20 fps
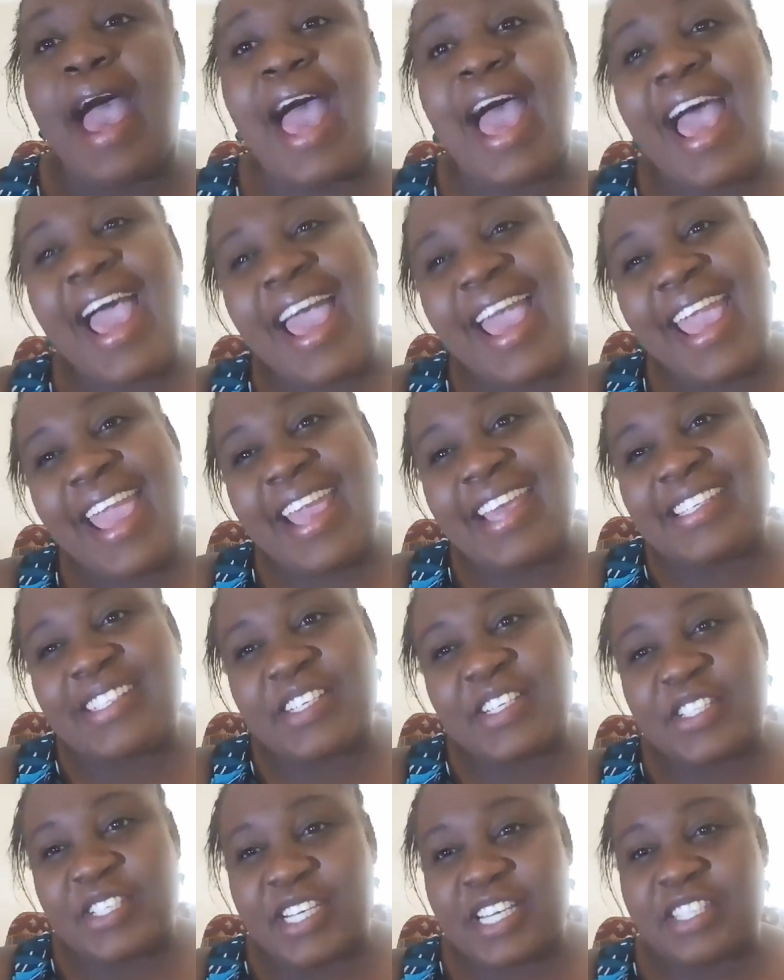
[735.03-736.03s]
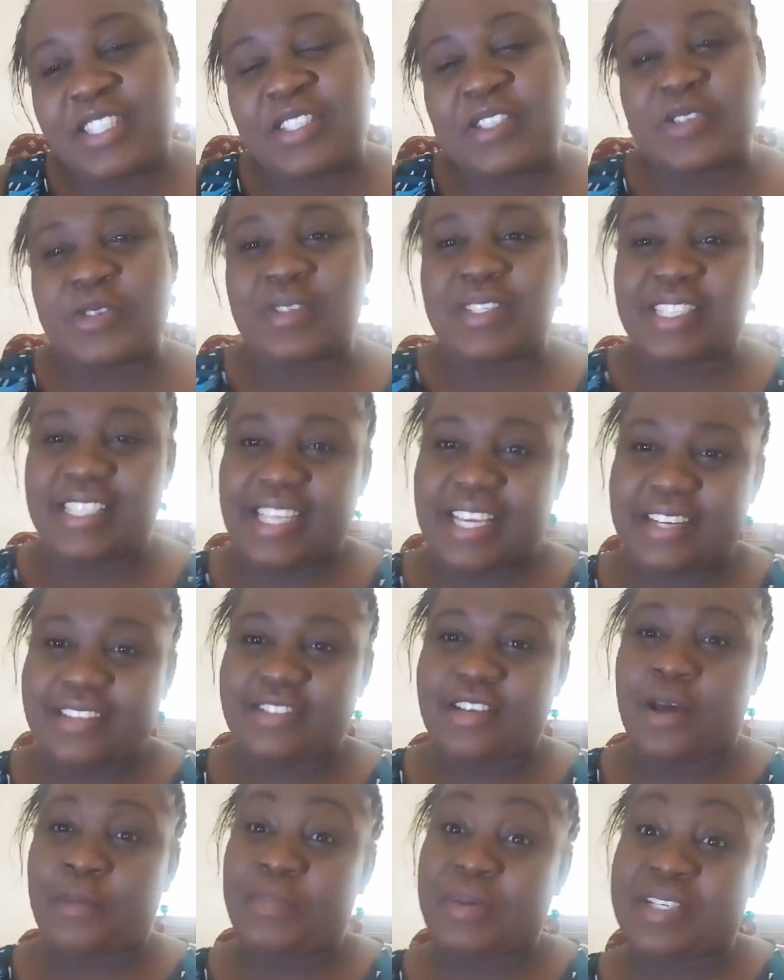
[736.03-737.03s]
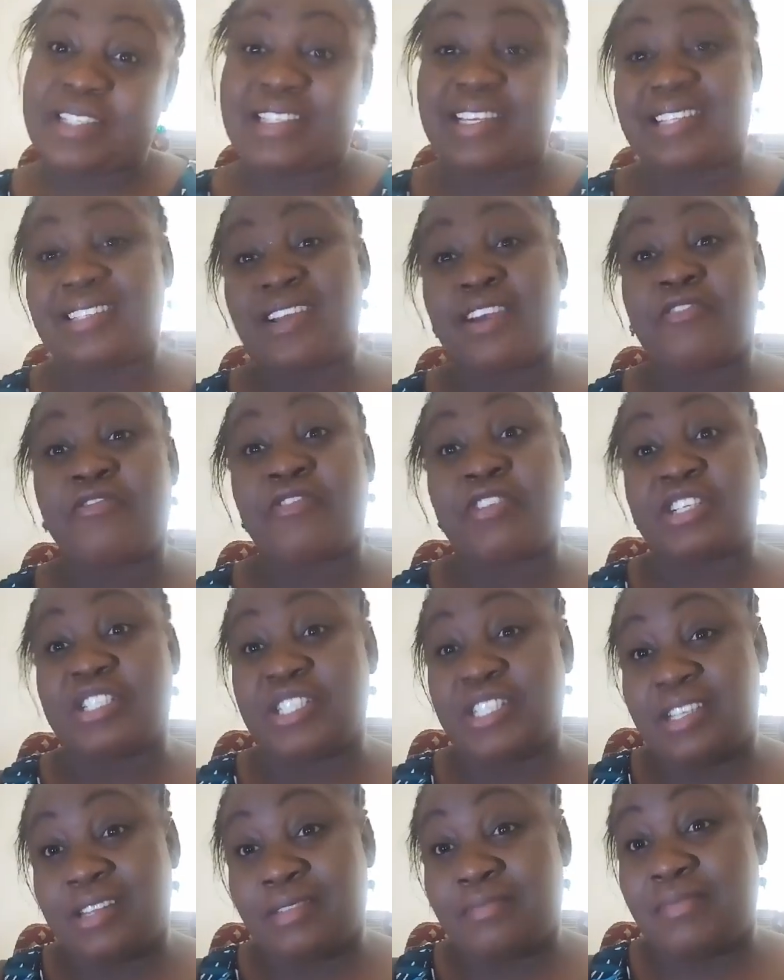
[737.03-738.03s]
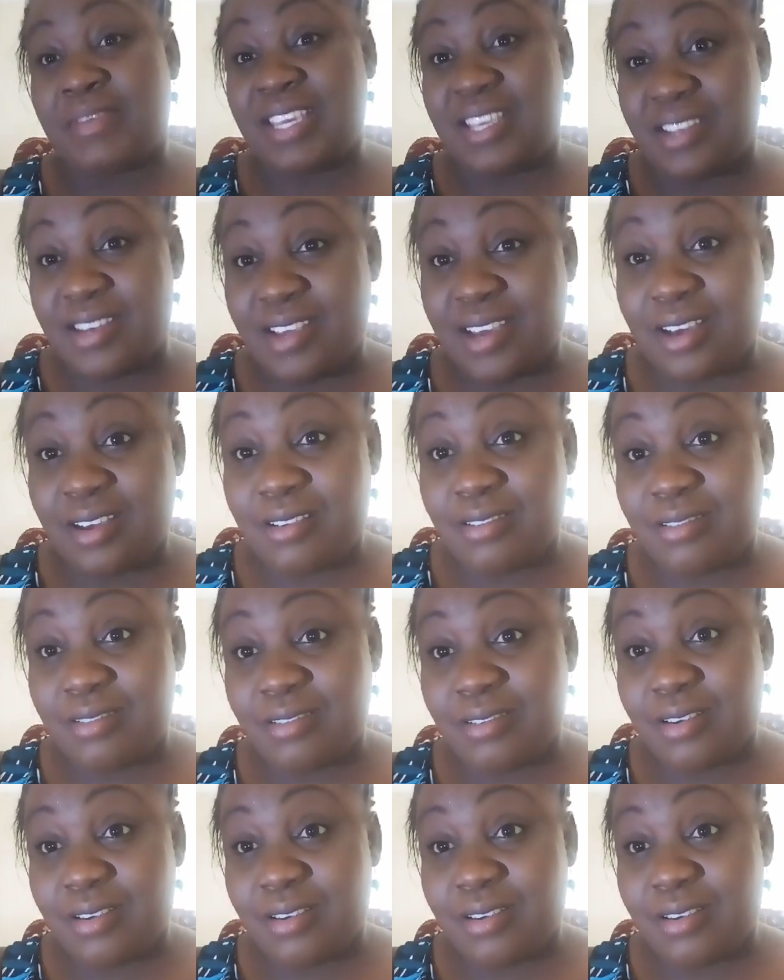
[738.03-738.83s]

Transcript: I suggest you select topics that are fresh in the media,